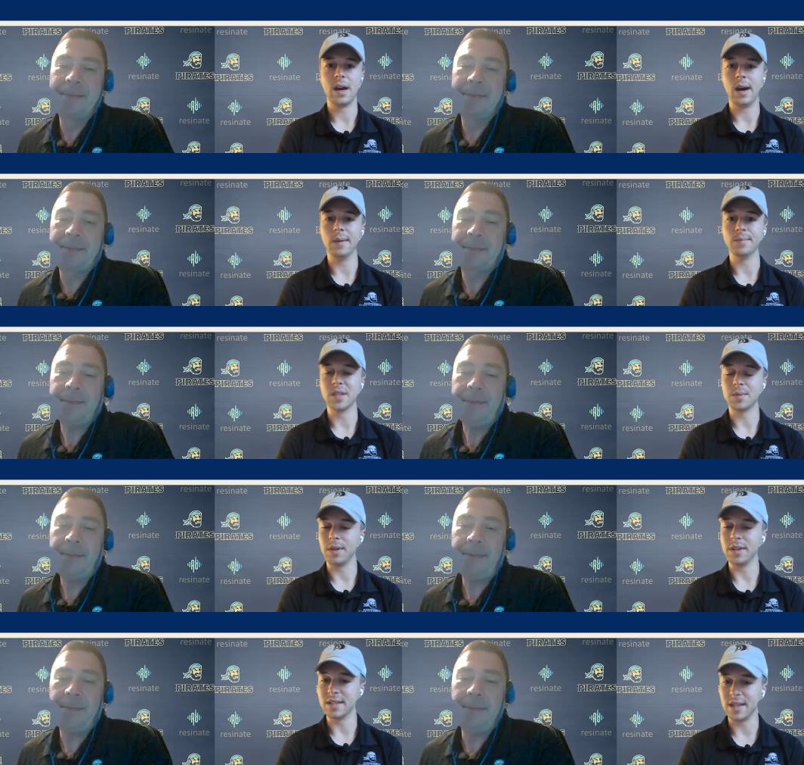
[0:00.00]
Speaker 1: um, this
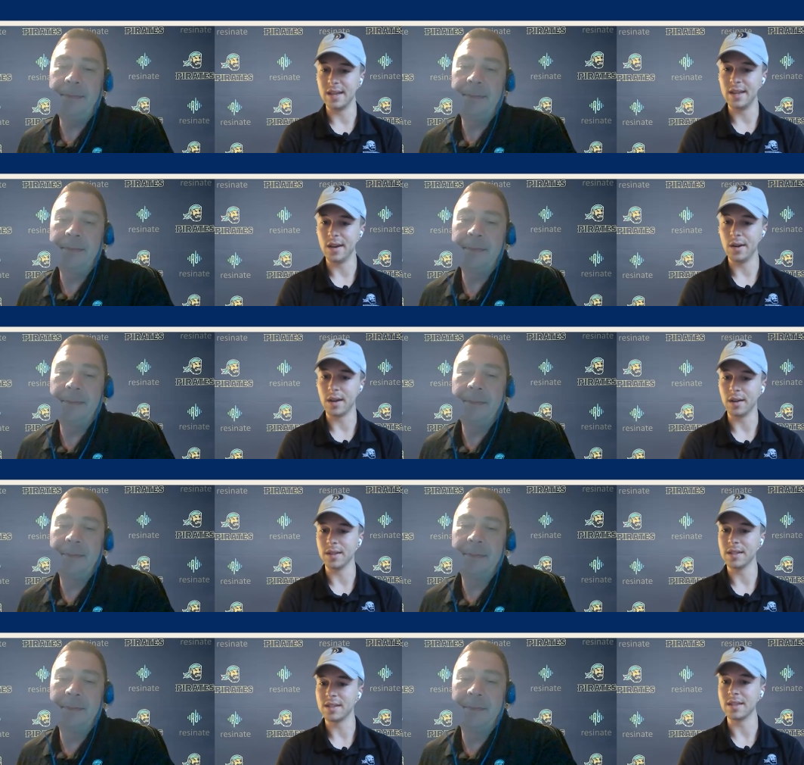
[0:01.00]
place in San Diego called
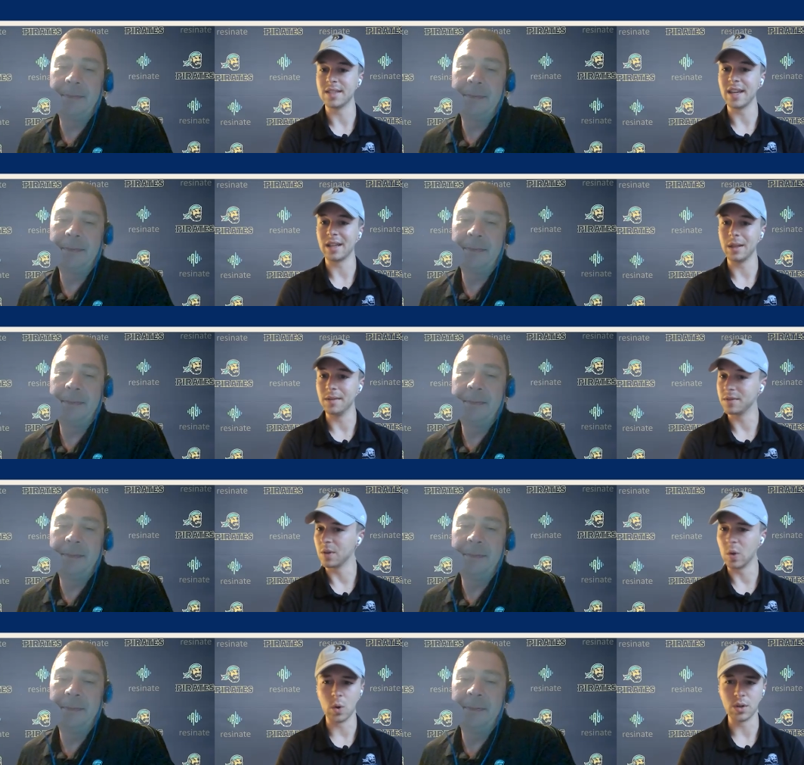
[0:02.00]
the Sunset Cliffs.
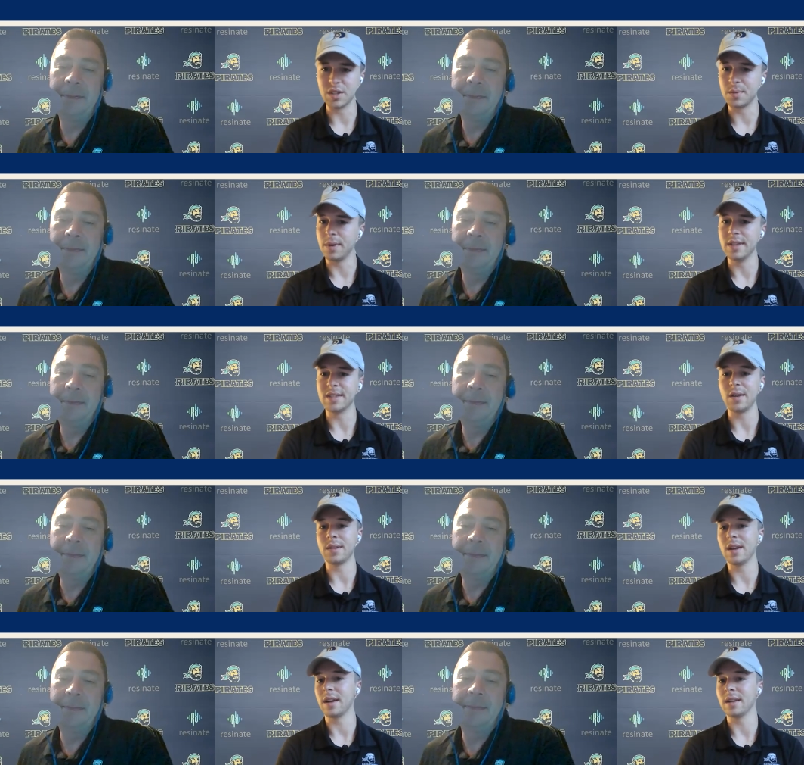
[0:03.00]
Gorgeous place out
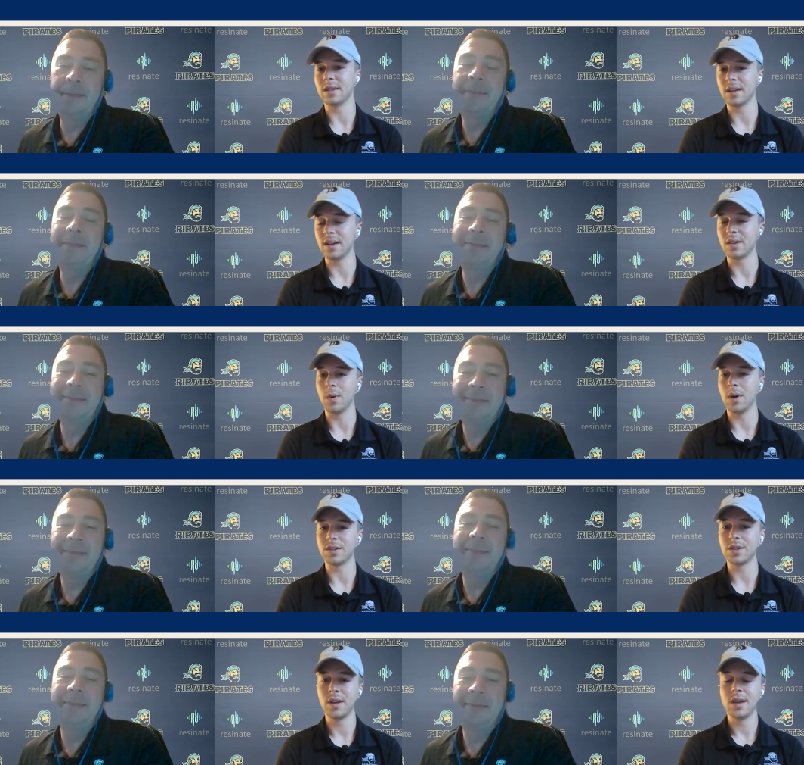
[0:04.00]
there. Got to, got to
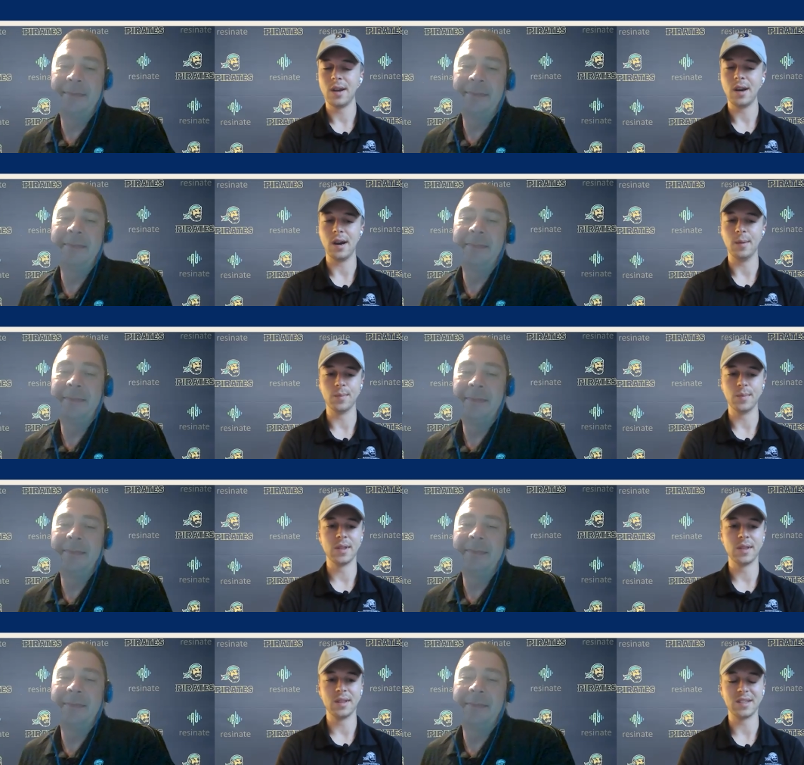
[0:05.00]
watch um,
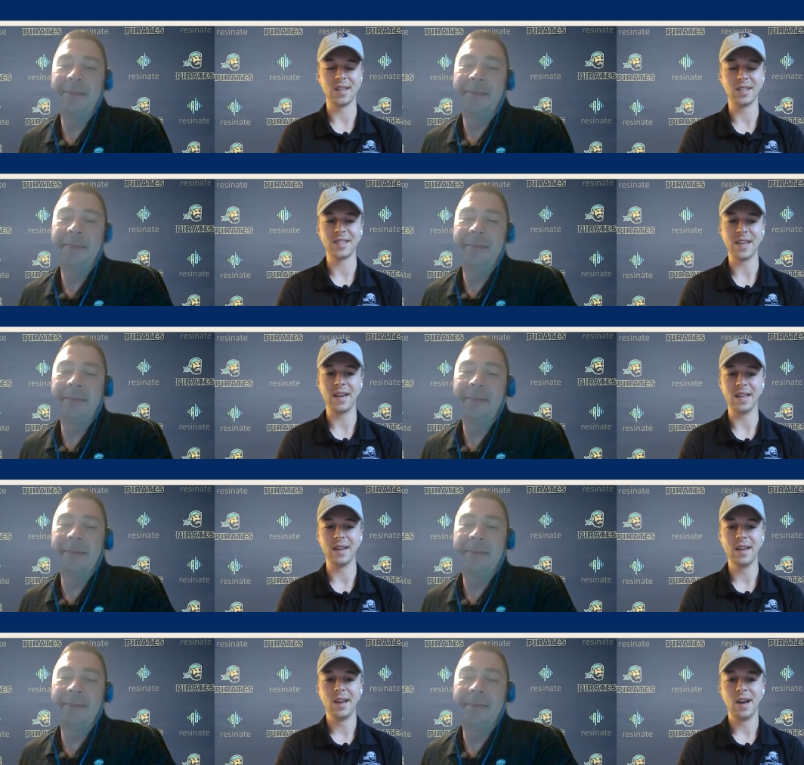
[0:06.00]
the sunset
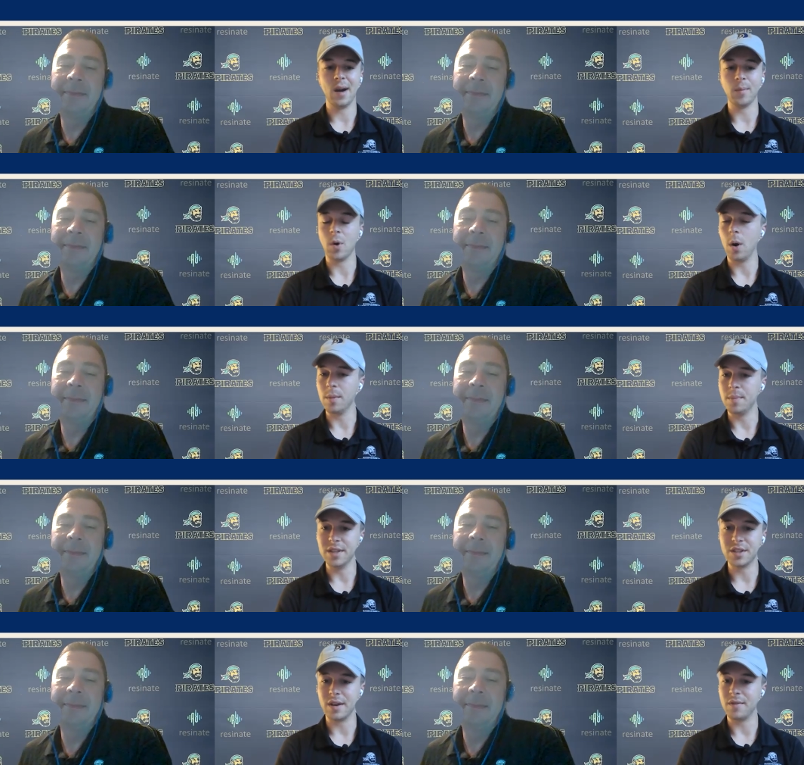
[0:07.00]
and um, go on the
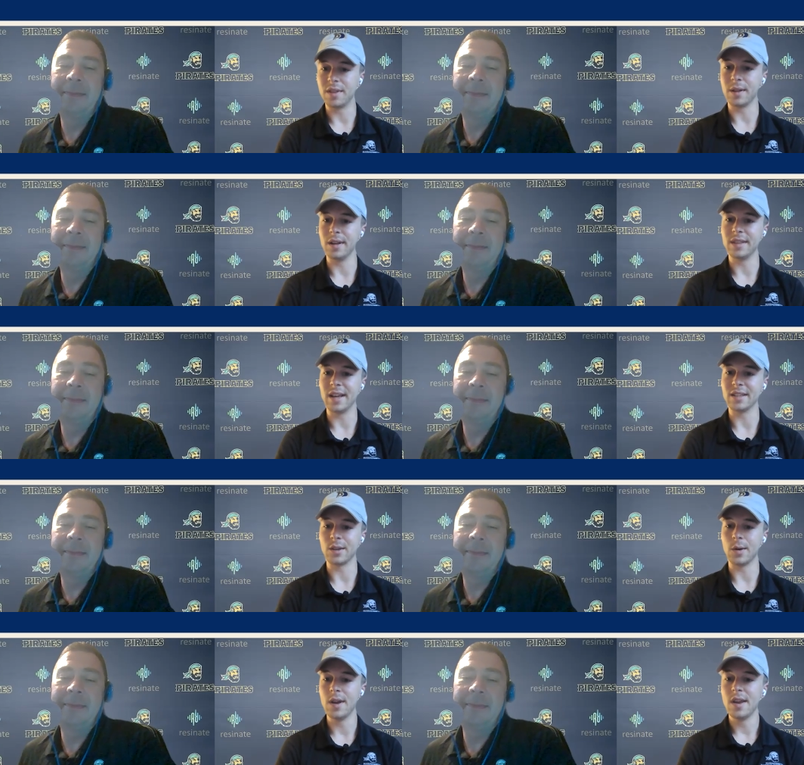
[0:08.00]
beach and everything like that.
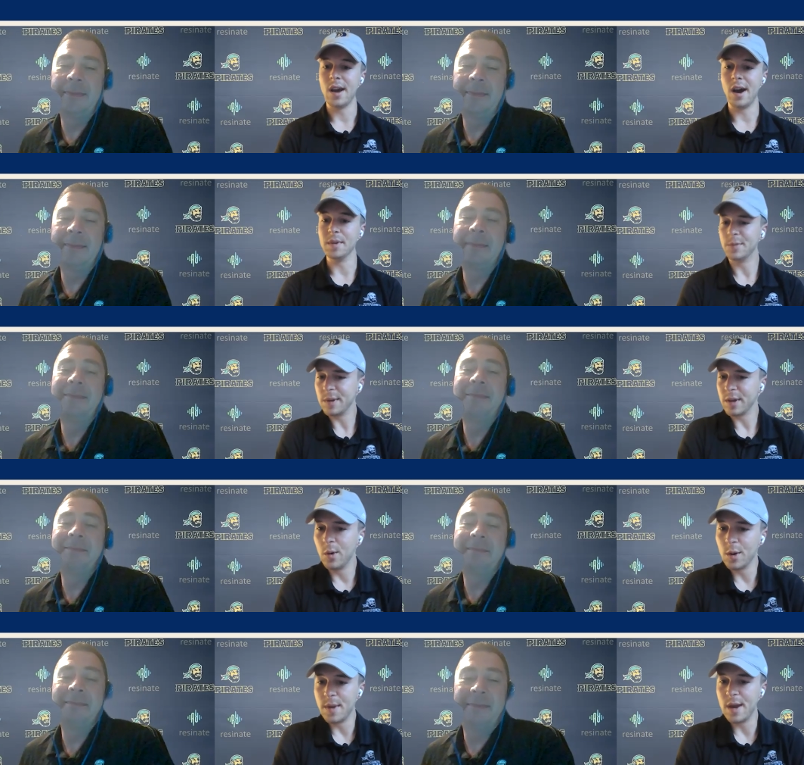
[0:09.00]
So um, it's been
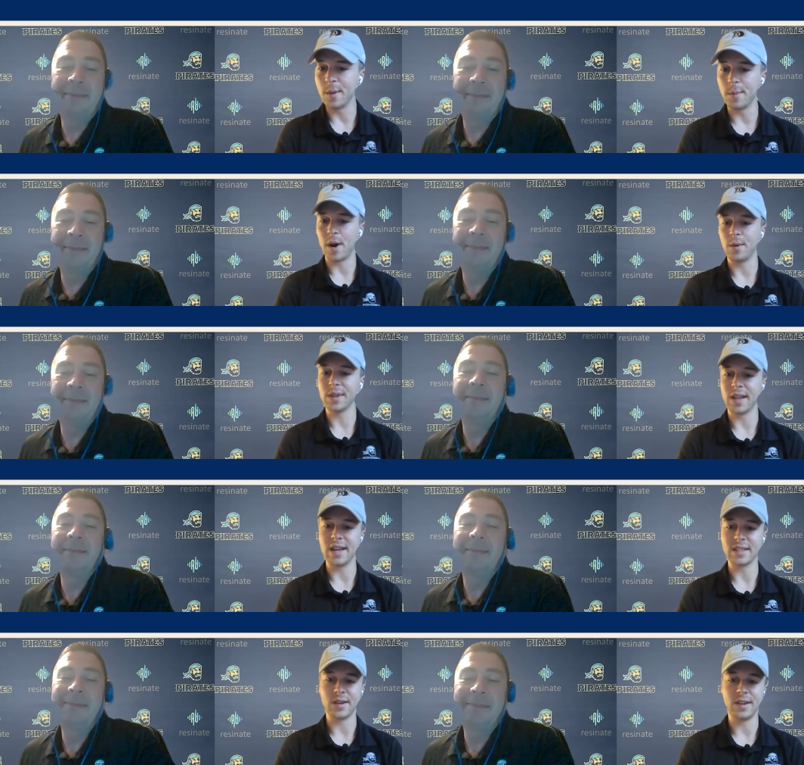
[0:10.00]
cool to be able to bond with the
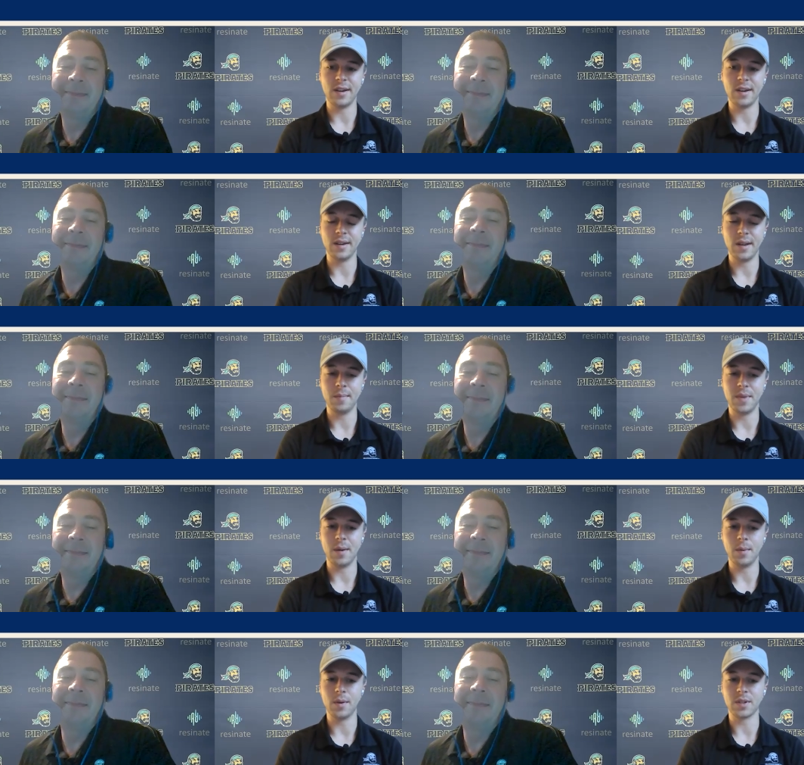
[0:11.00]
guys out here and be
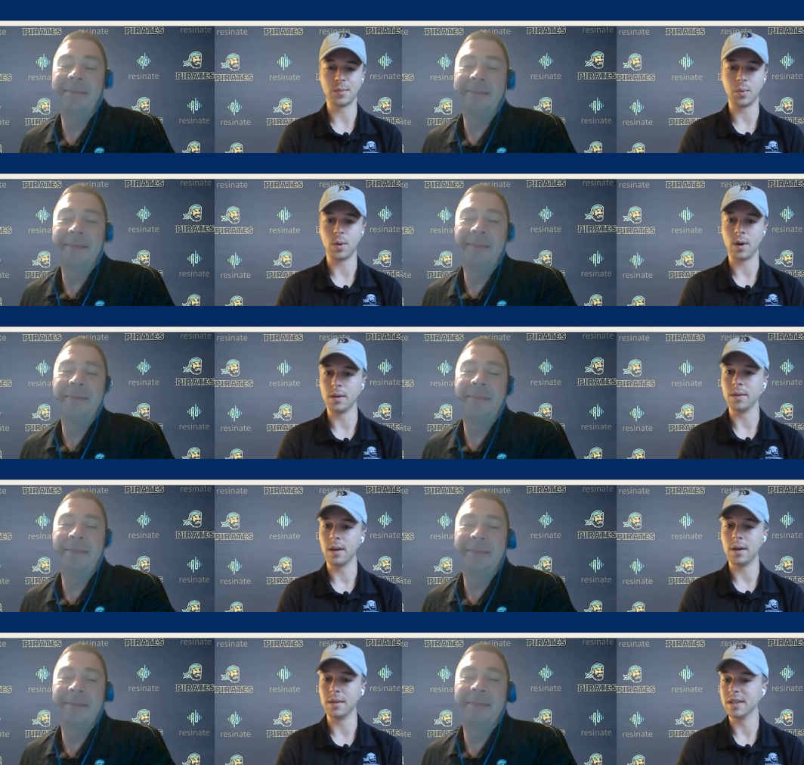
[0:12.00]
able to explore on,
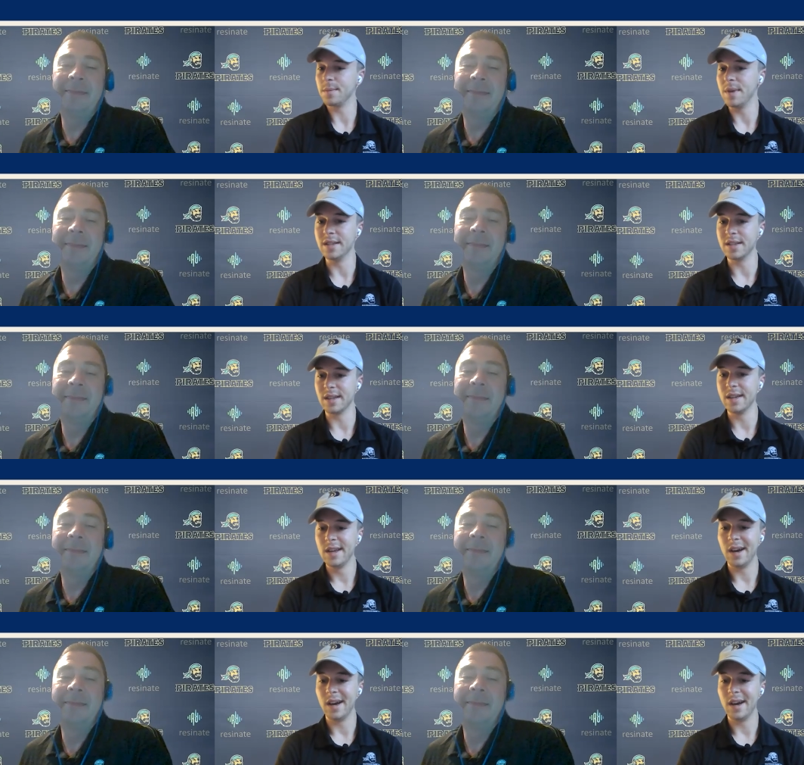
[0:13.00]
on this amazing